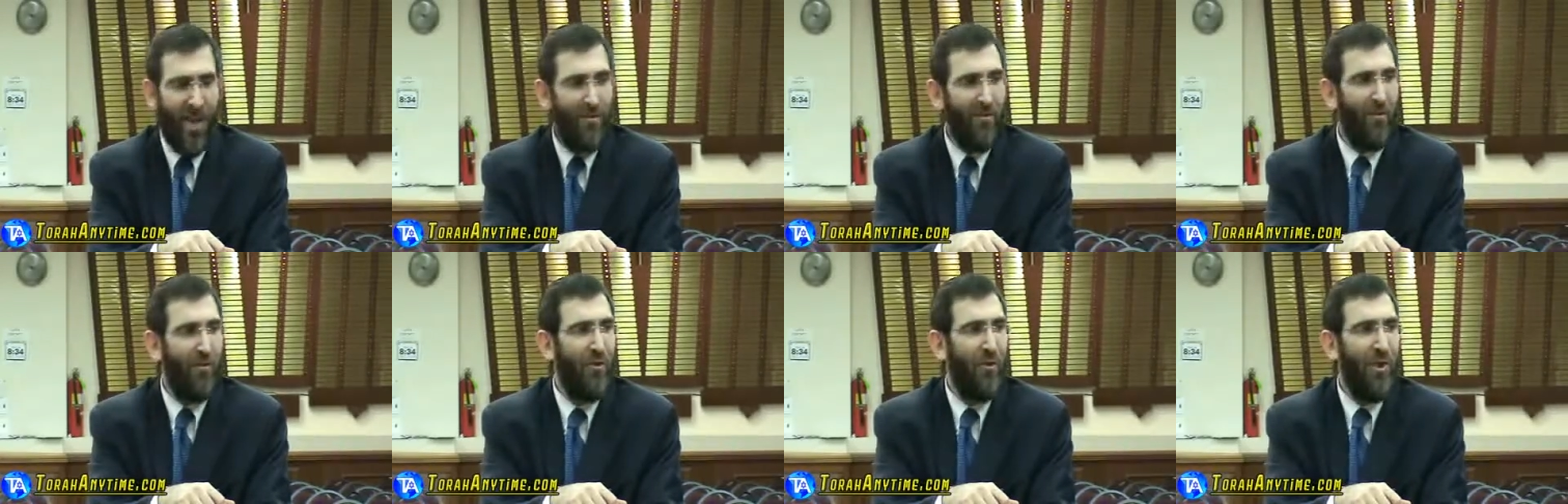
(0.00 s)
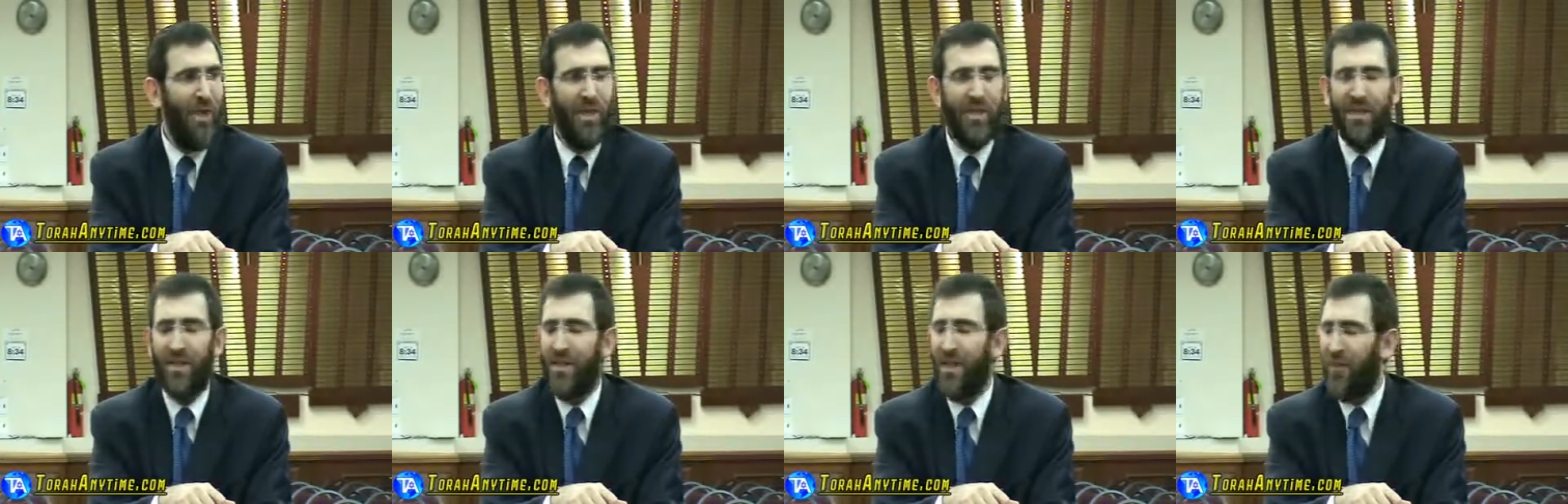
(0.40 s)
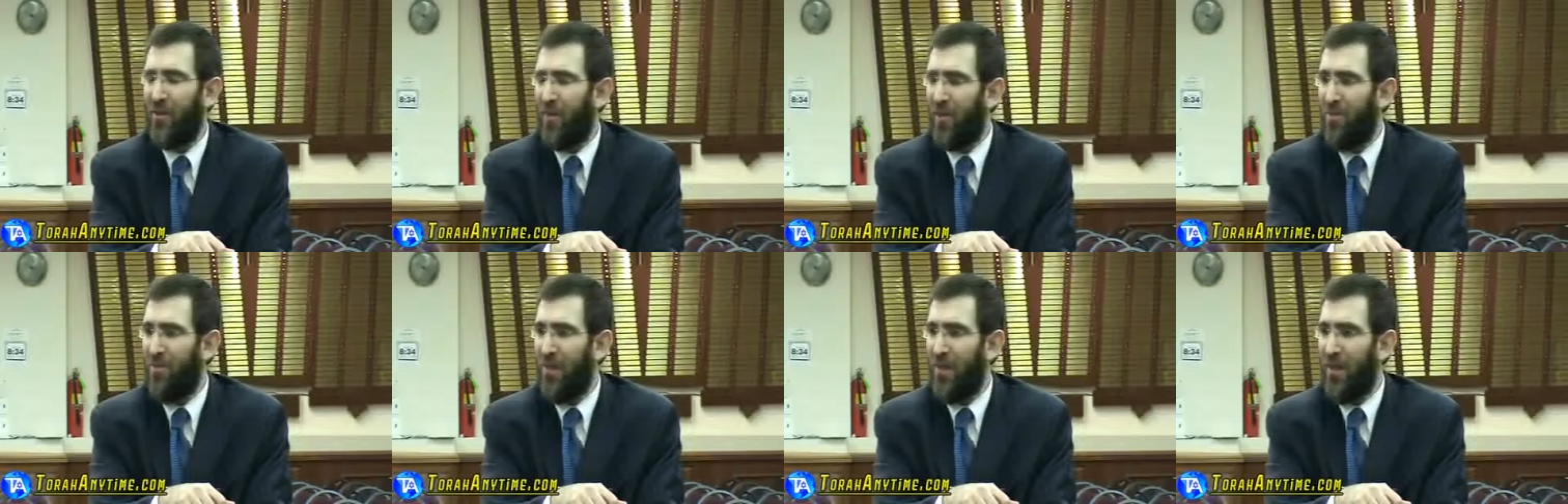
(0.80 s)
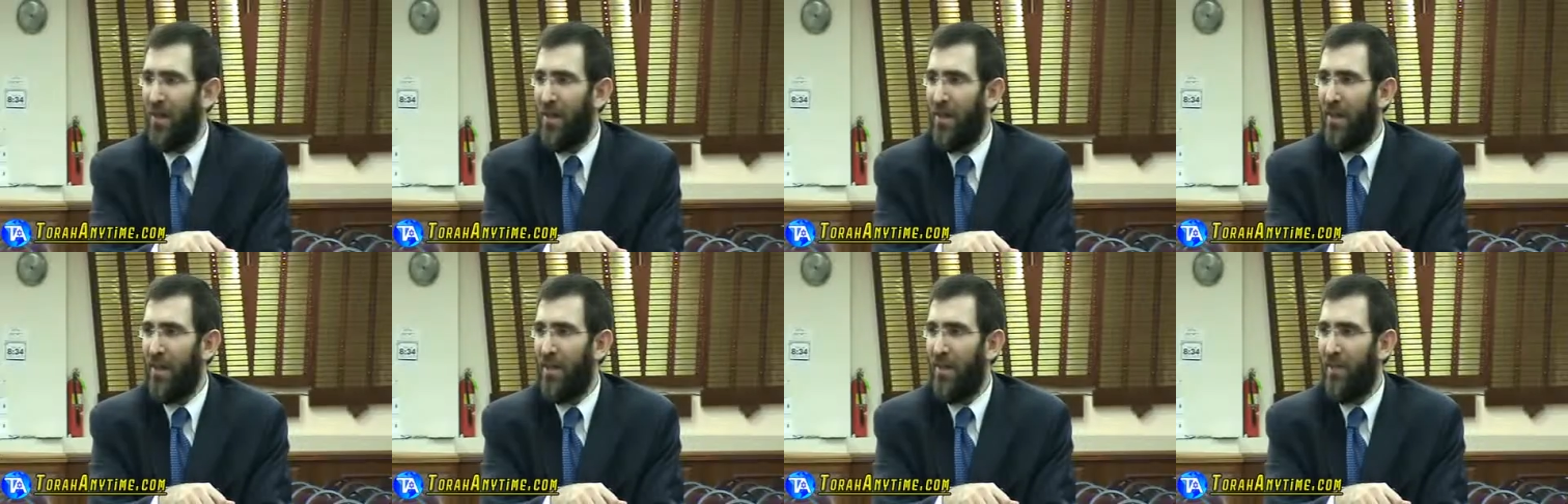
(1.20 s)
after a few days, he said to him,
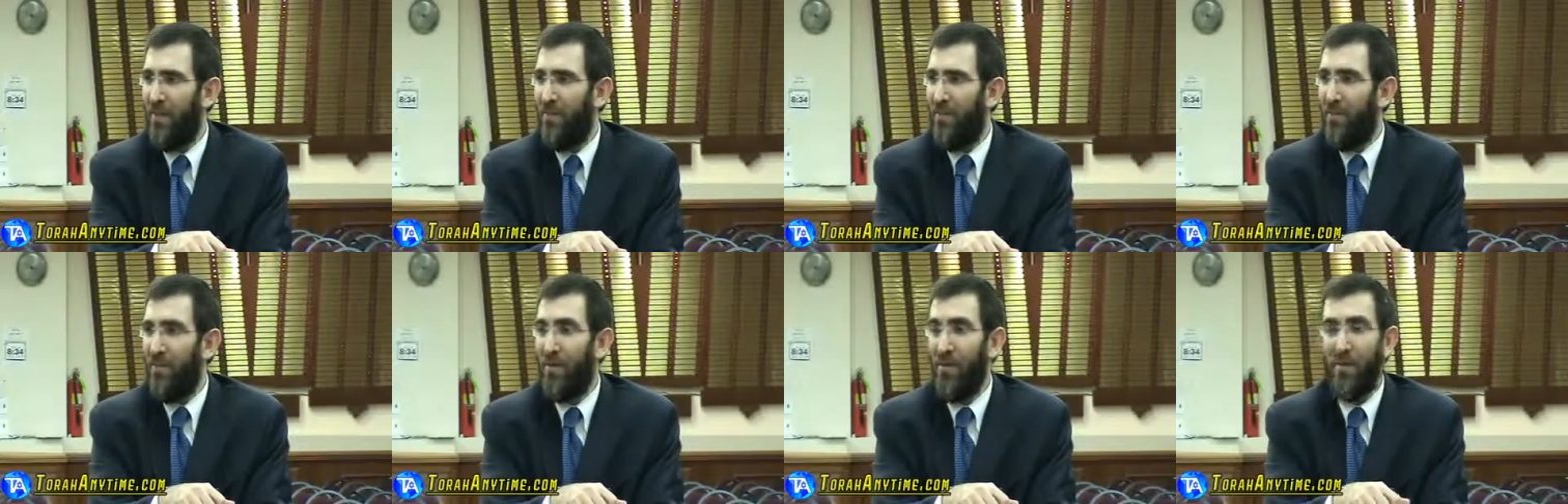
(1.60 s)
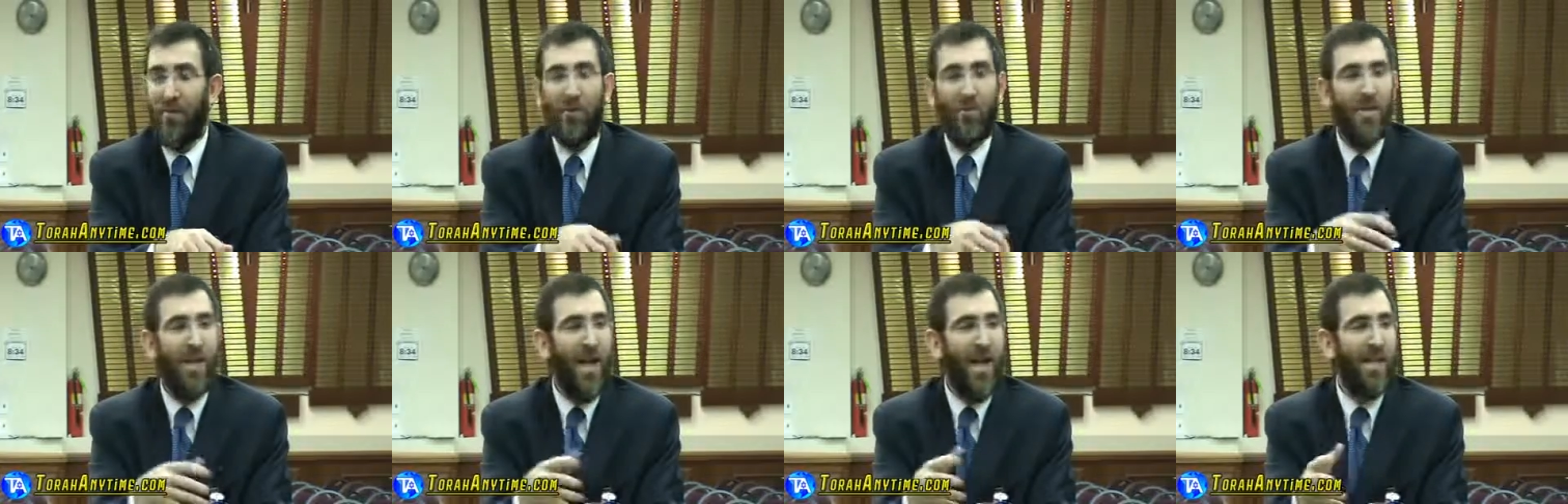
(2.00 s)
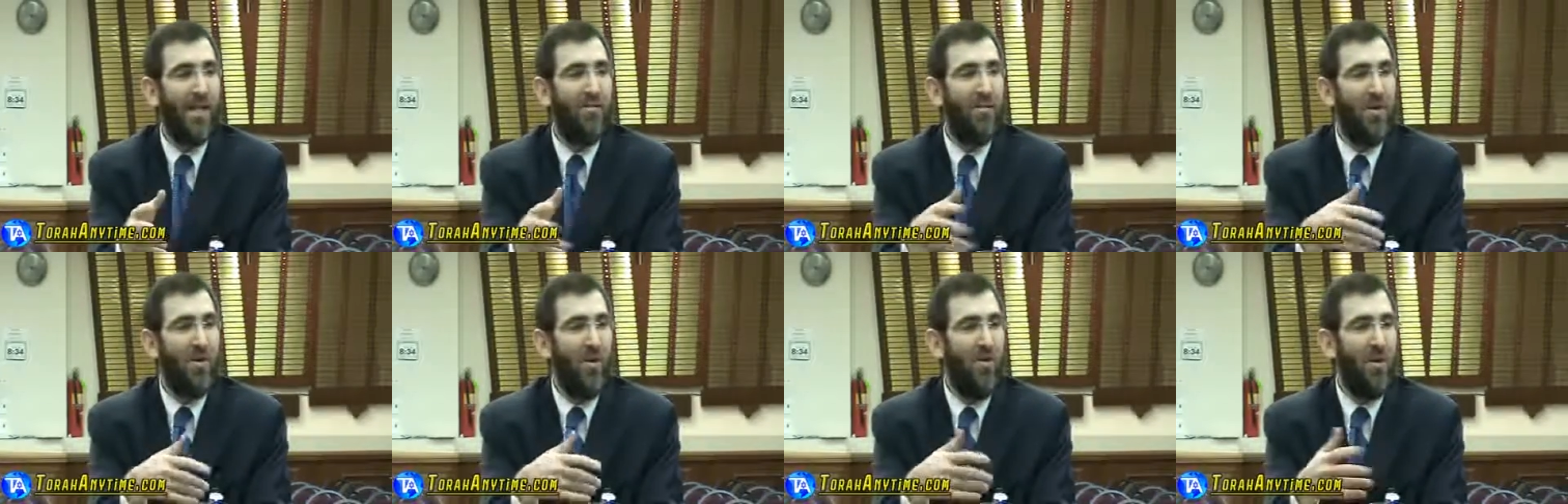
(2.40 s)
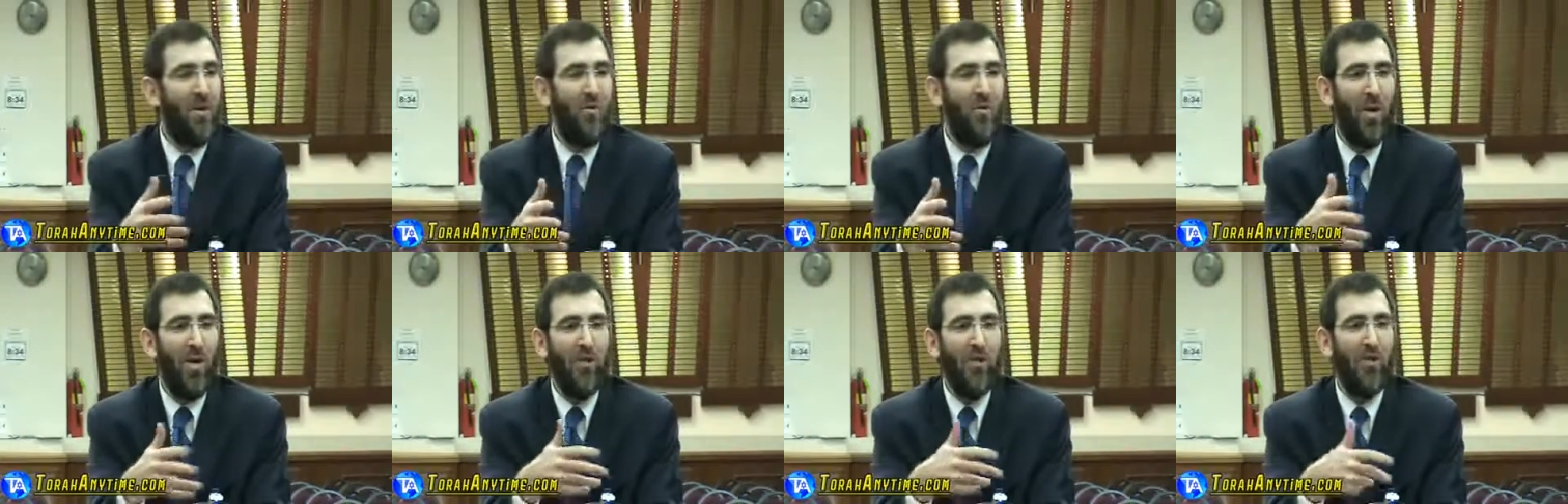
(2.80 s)
you used to ask me so
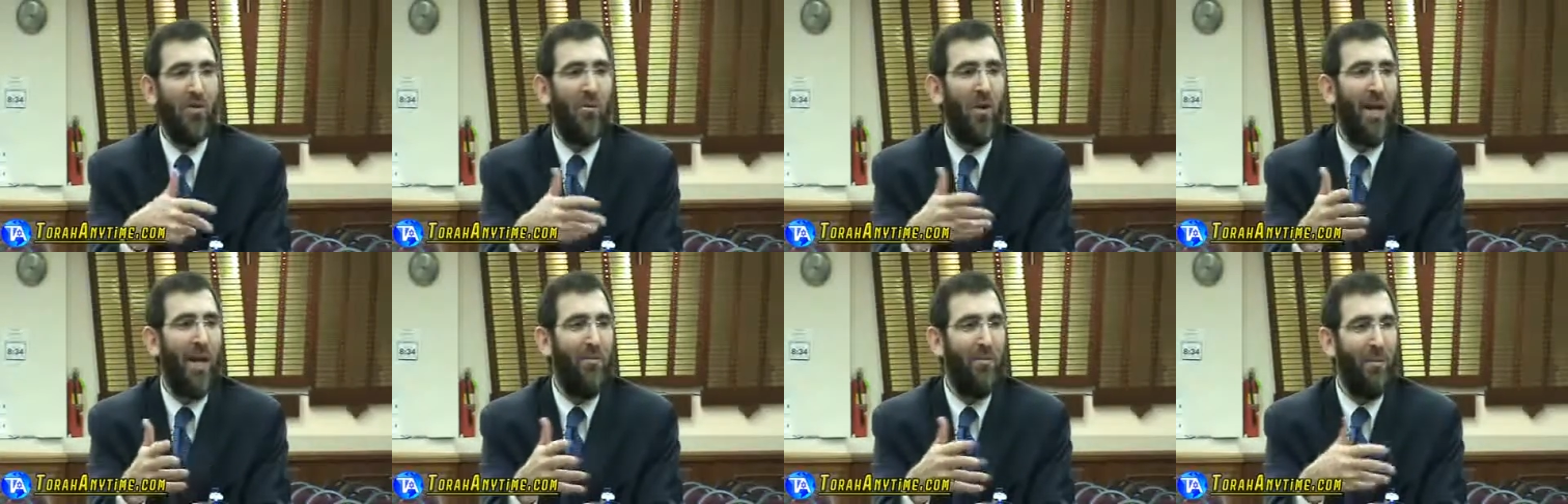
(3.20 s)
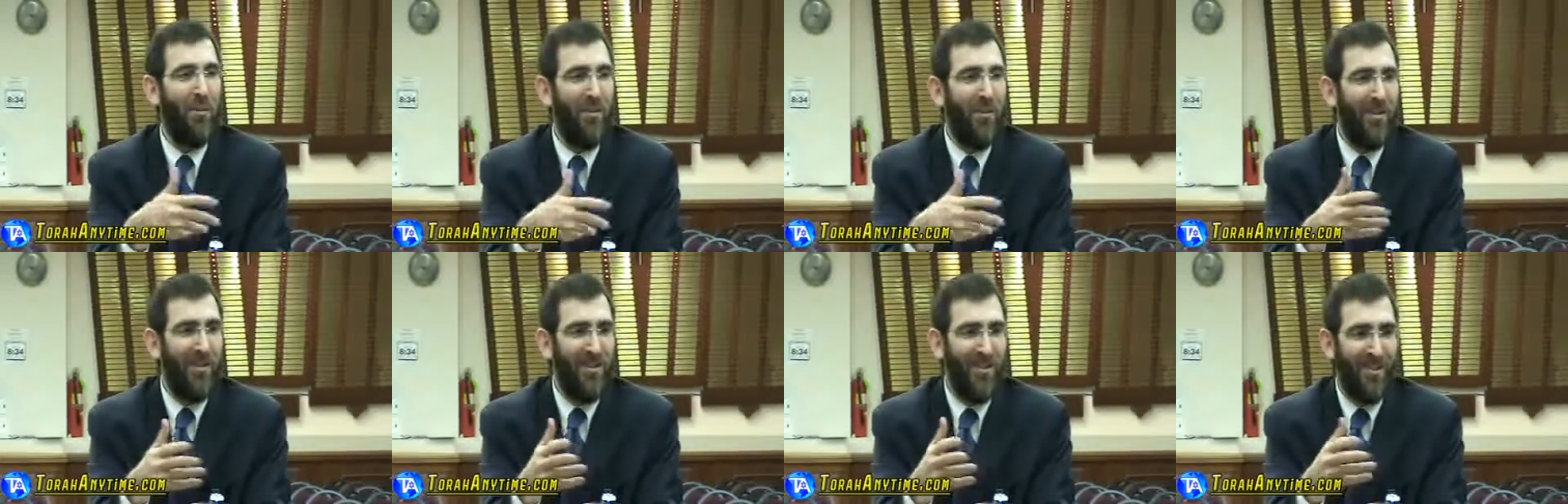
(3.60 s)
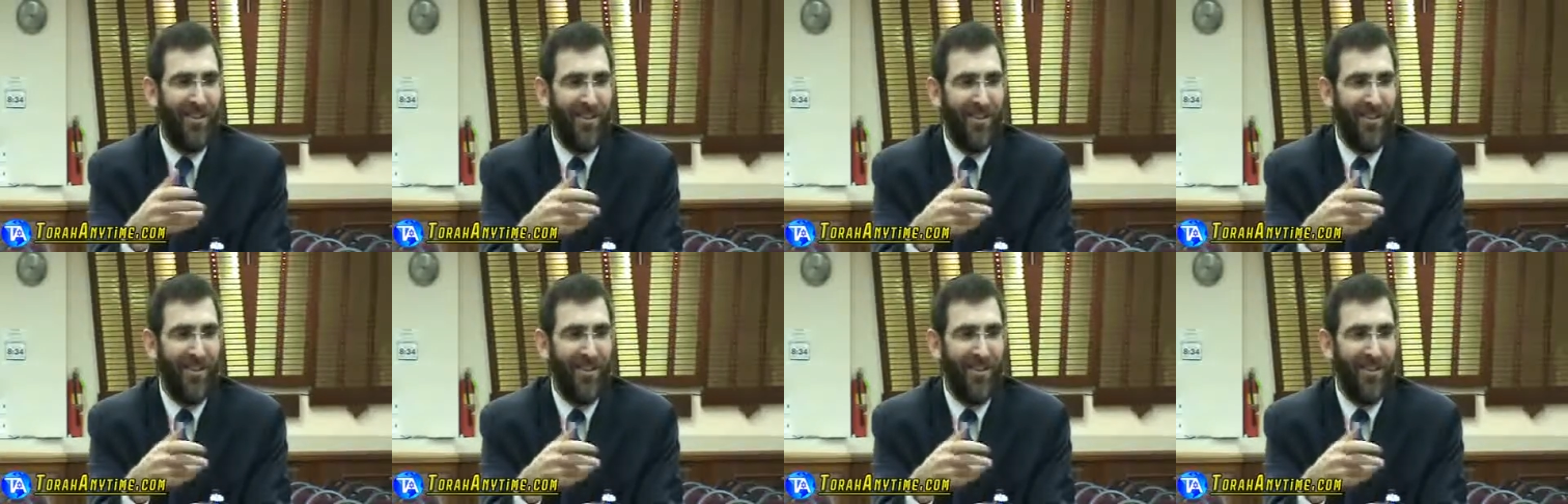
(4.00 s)
many questions, what happened?